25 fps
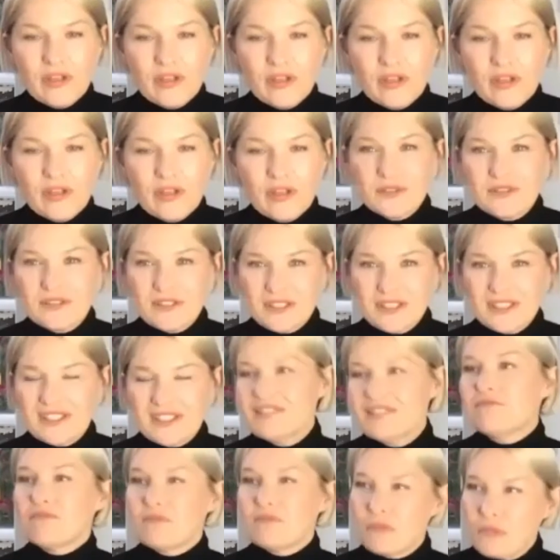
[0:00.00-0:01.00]
good
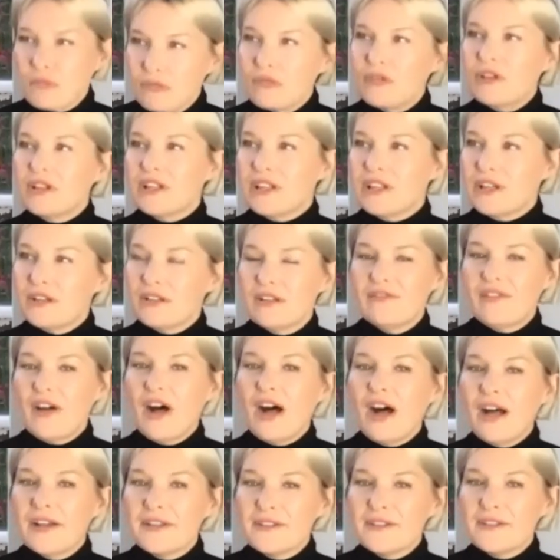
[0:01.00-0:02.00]

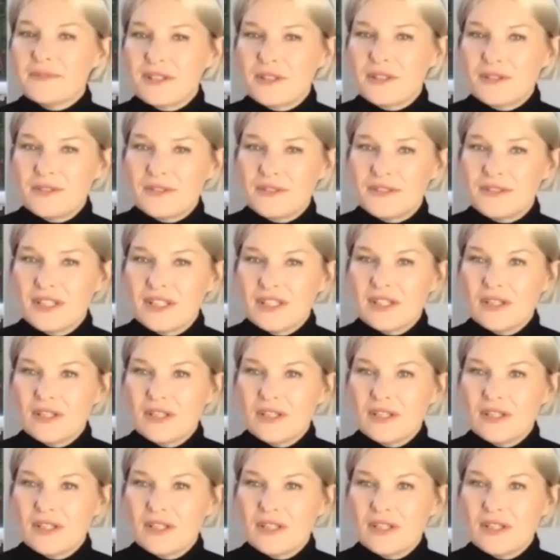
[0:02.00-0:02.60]
advice because